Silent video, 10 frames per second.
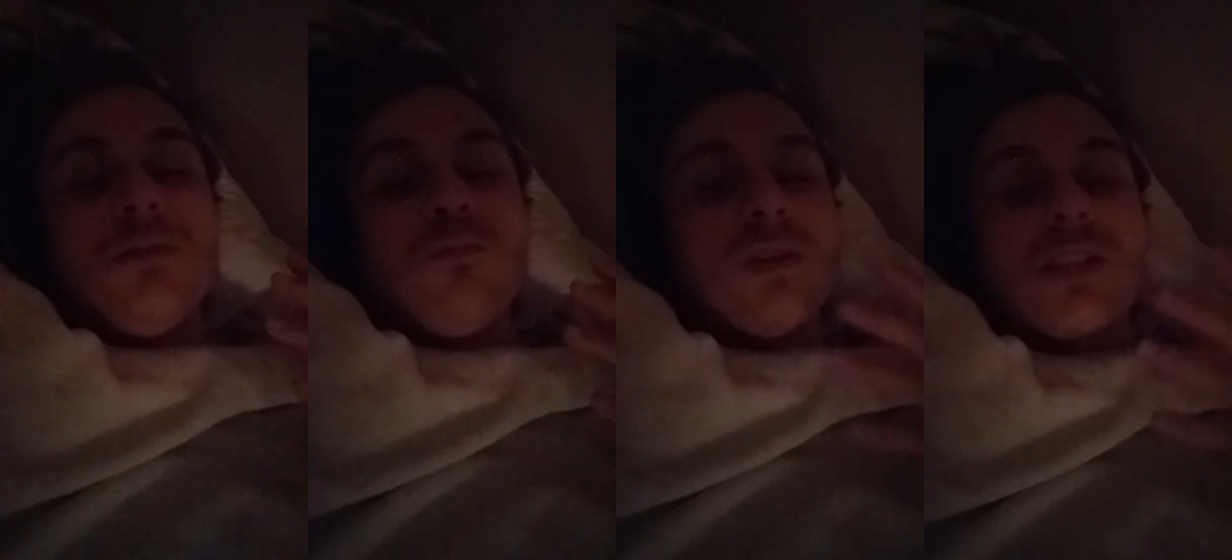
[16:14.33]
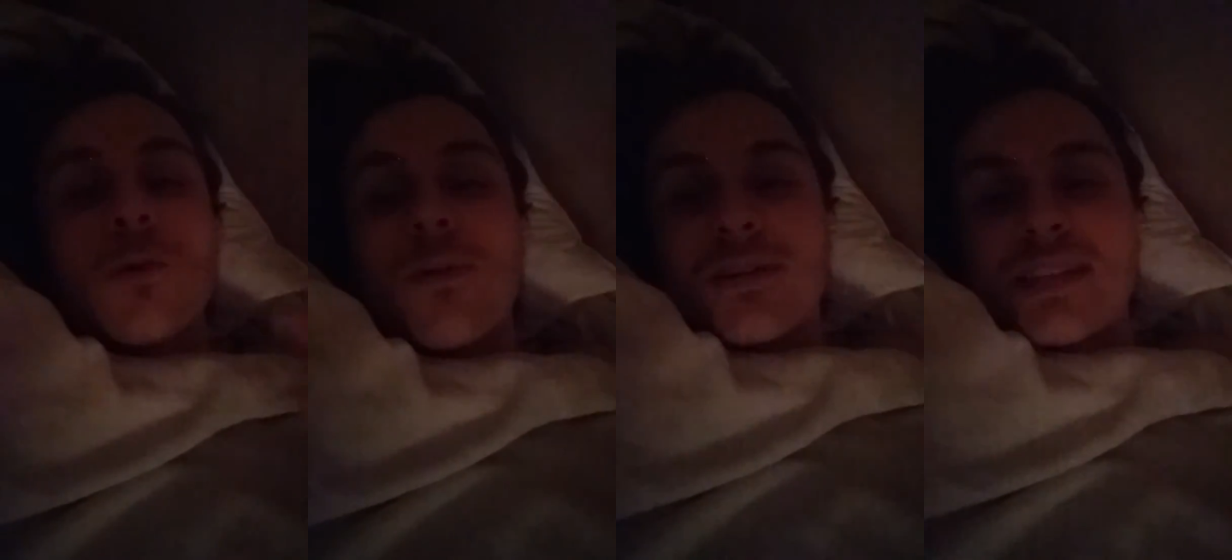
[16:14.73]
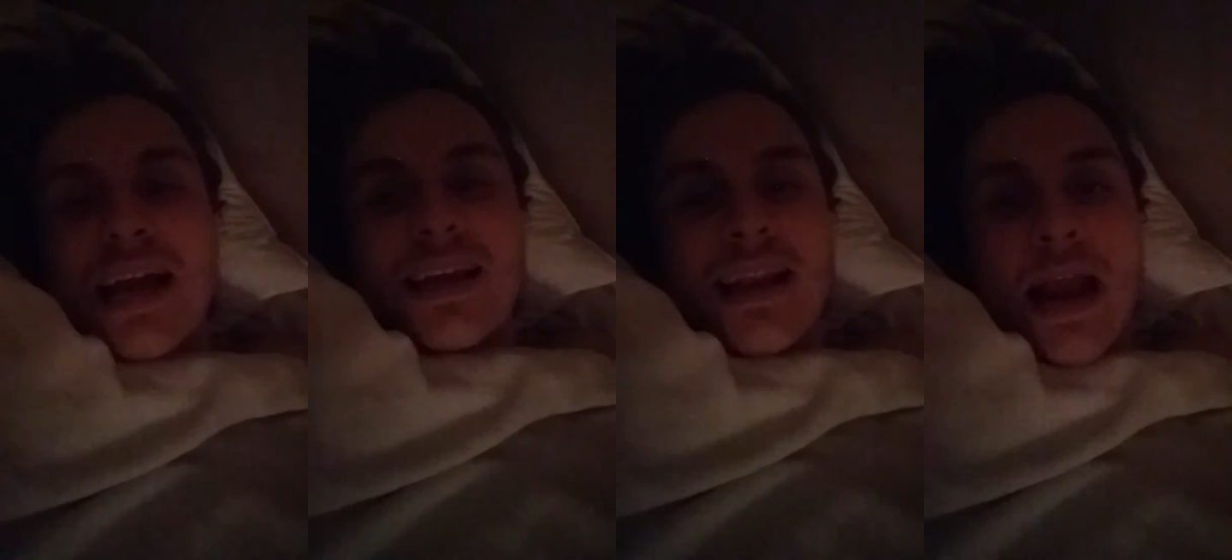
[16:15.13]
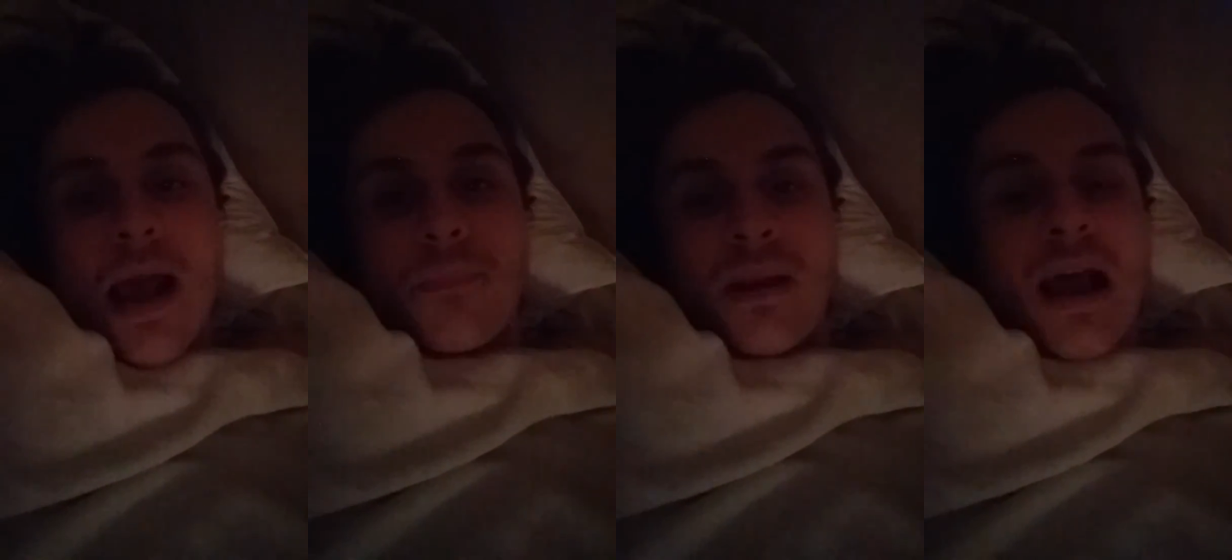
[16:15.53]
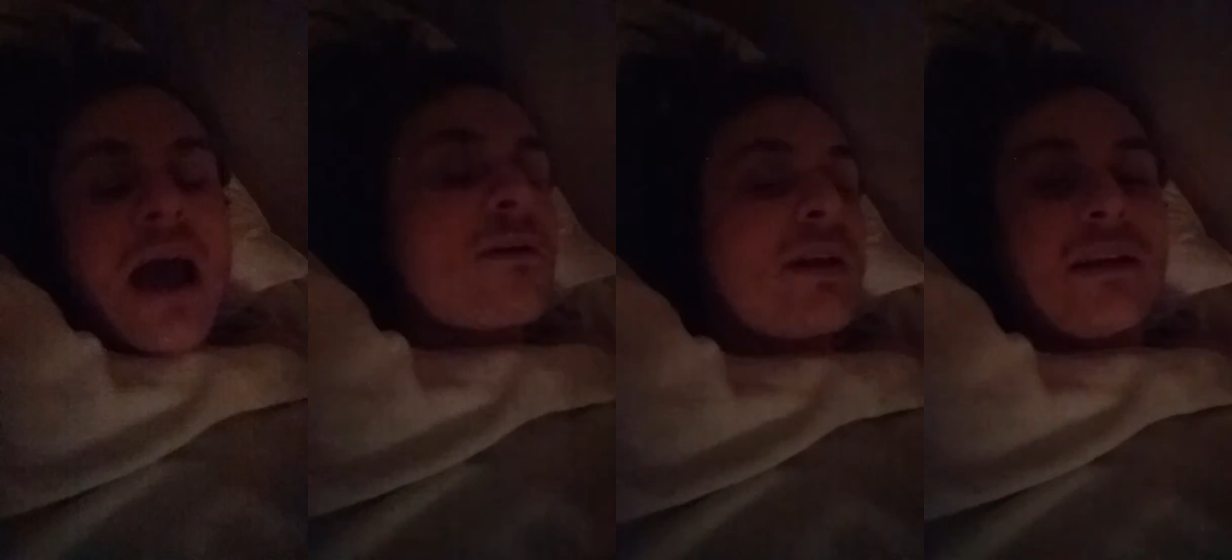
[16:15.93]
What's the worst that can happen?
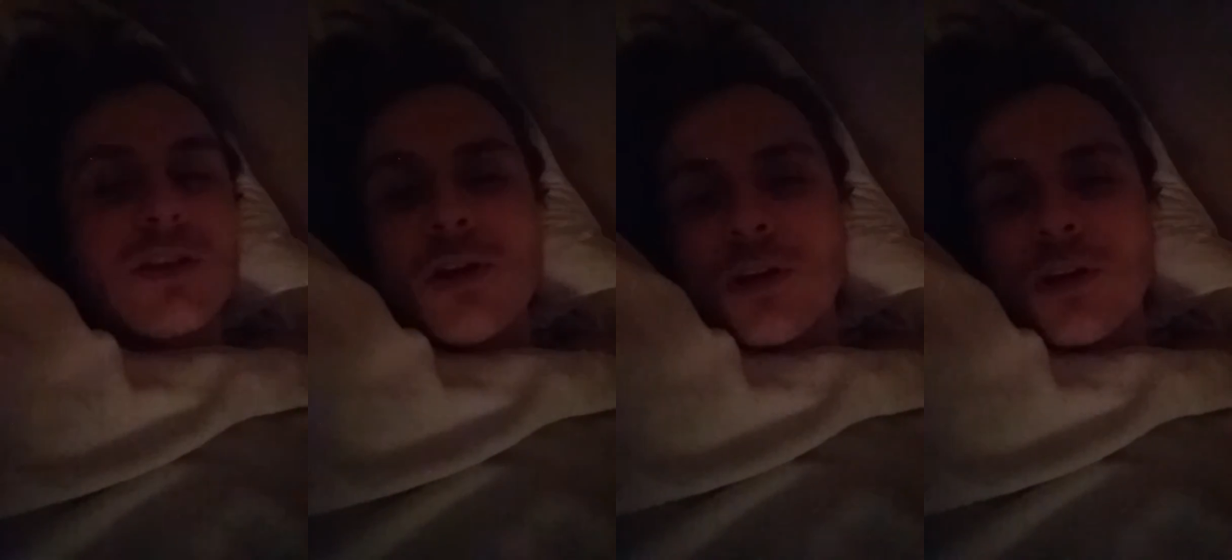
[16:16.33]
I don't answer